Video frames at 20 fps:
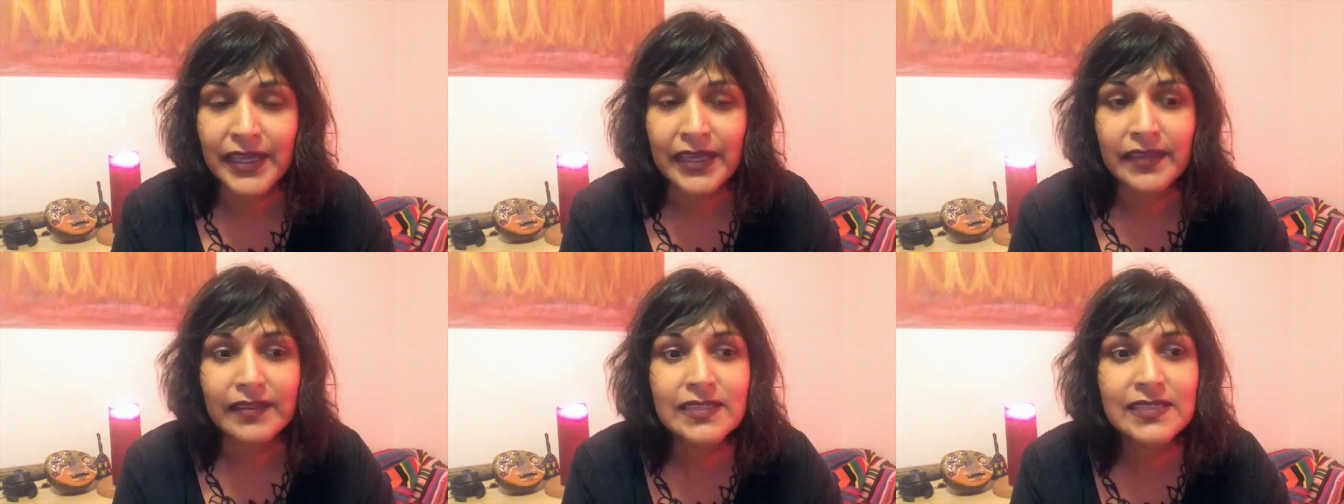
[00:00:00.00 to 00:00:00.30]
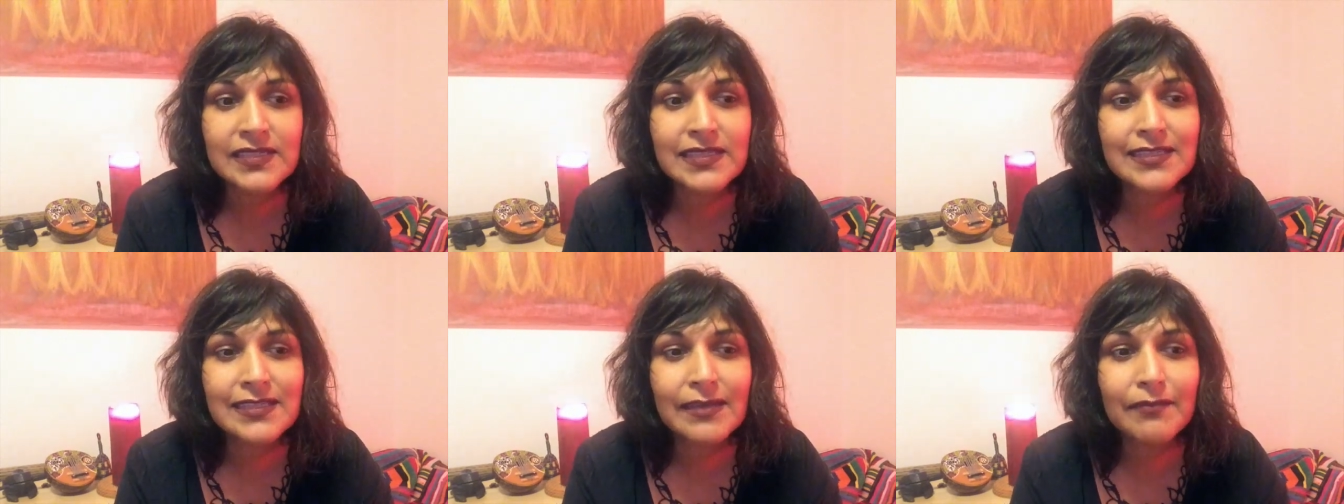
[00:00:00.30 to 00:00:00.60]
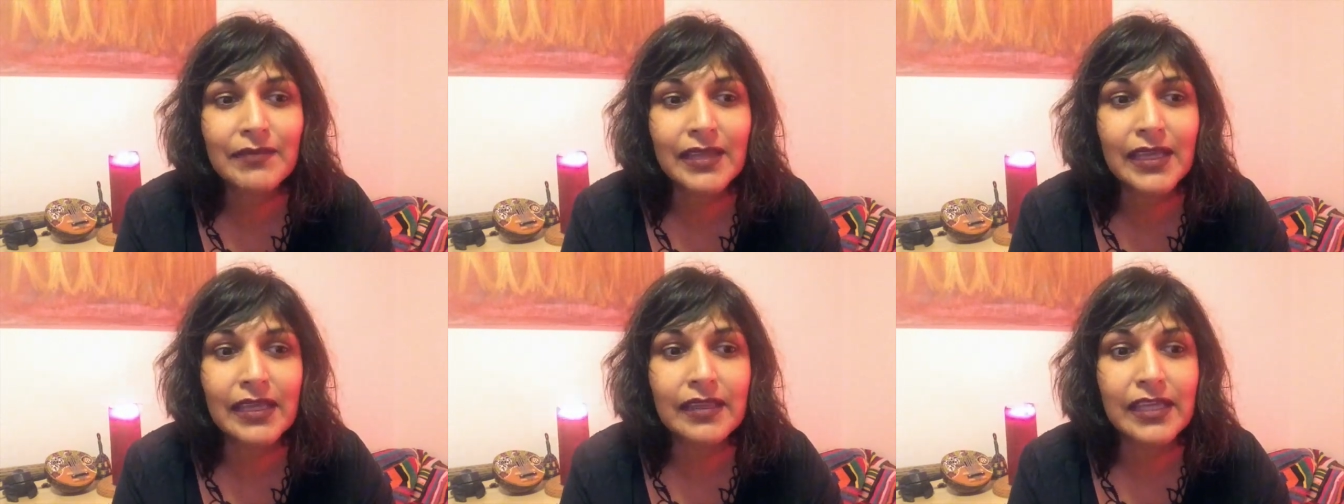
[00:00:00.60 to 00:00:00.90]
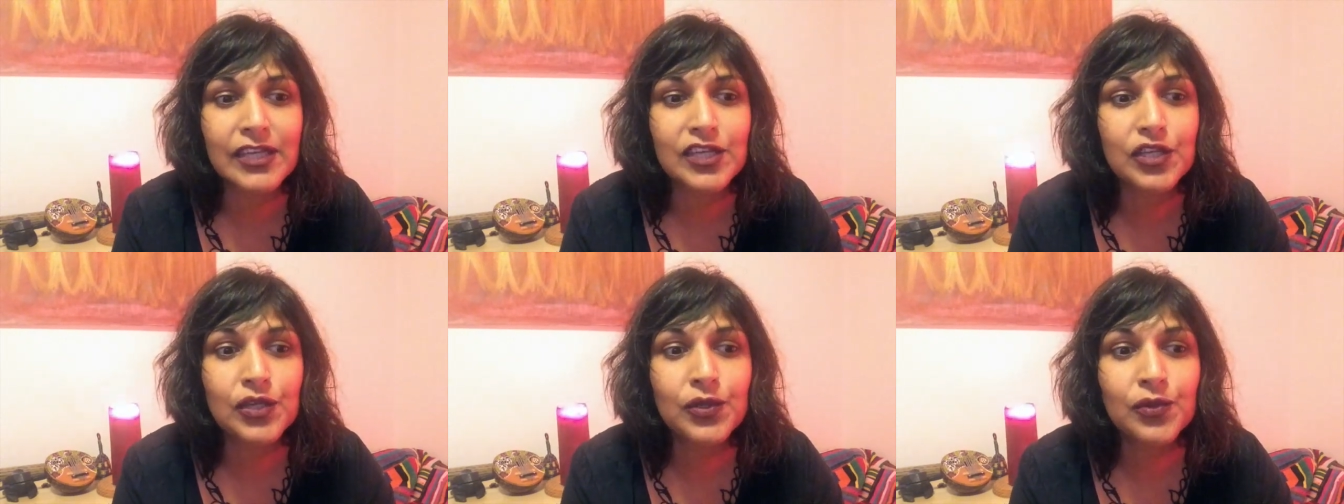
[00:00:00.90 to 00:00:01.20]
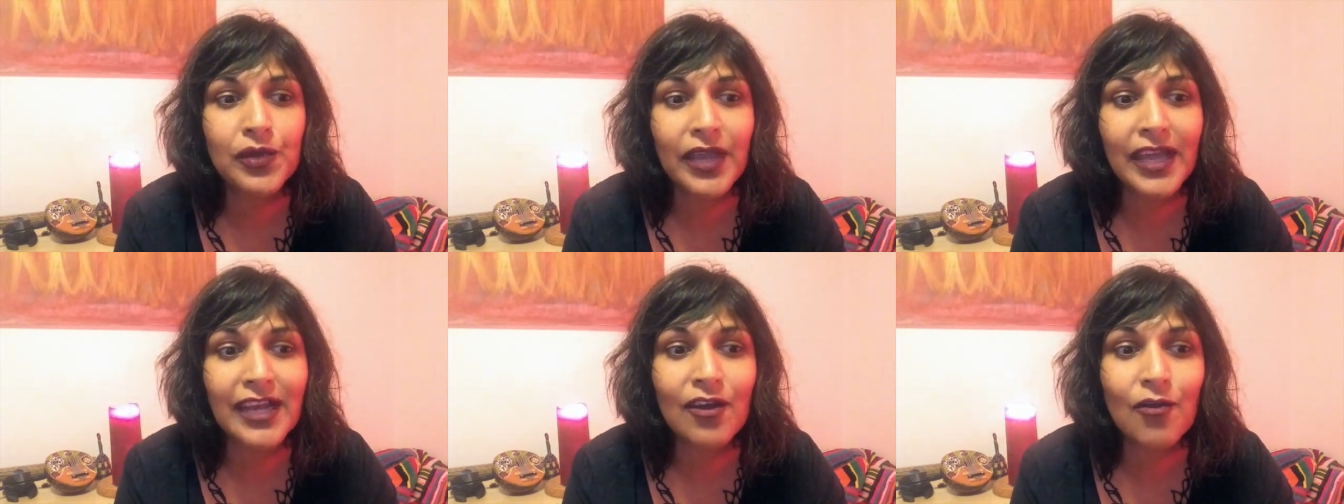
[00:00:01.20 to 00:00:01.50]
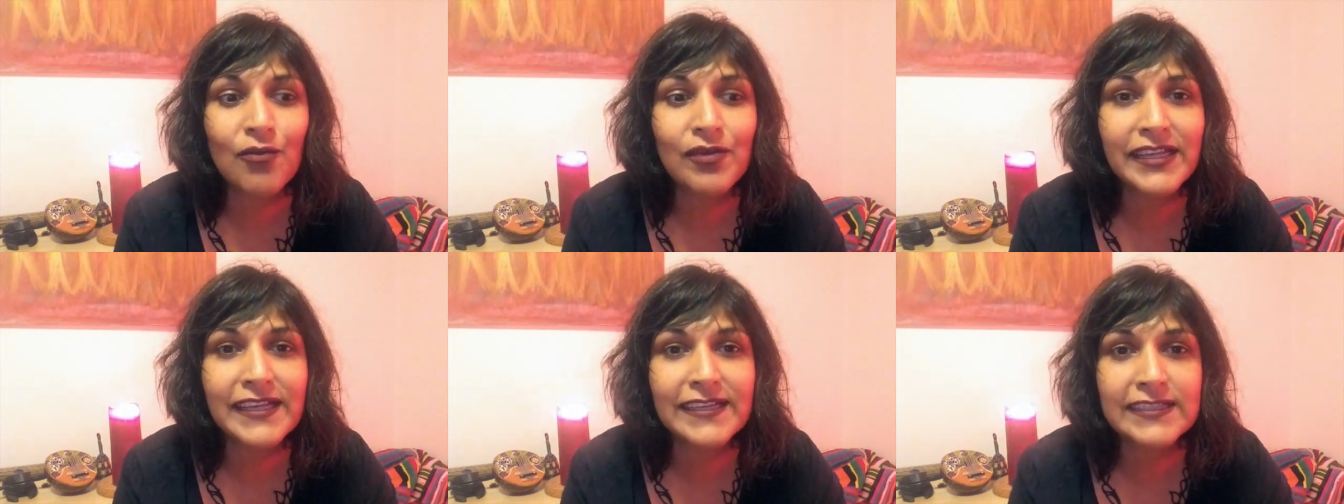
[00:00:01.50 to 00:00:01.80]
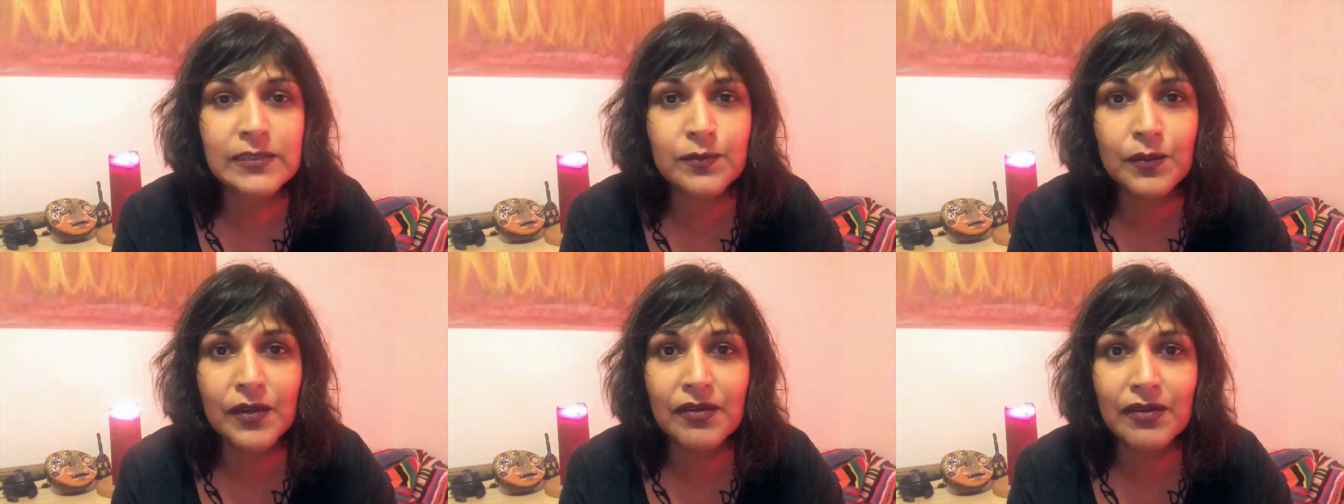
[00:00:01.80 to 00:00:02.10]
This is something that you can only
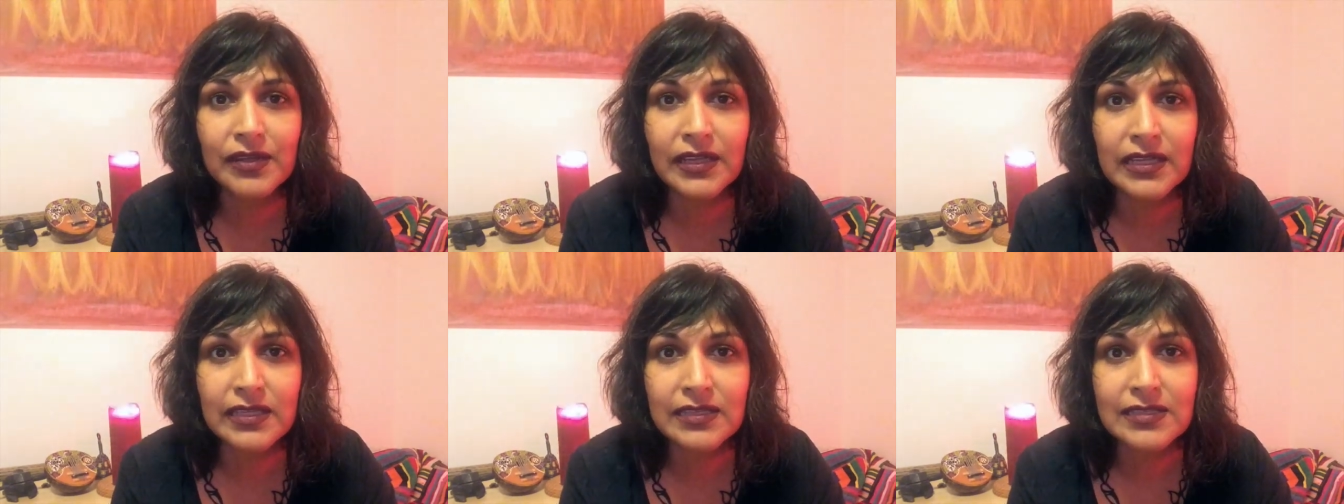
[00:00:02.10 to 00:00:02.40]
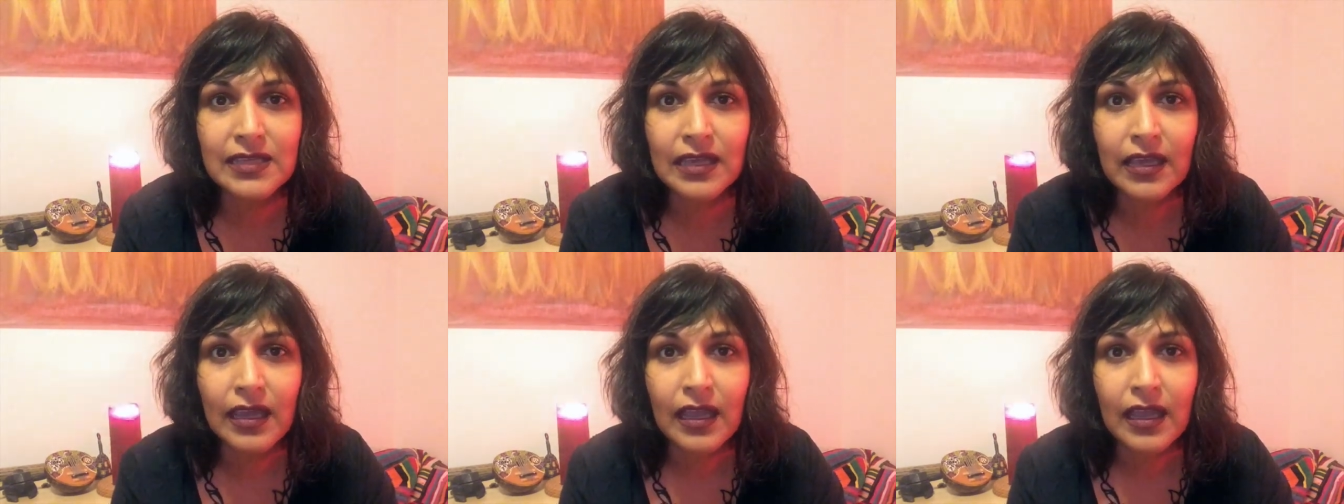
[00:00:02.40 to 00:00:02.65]
experience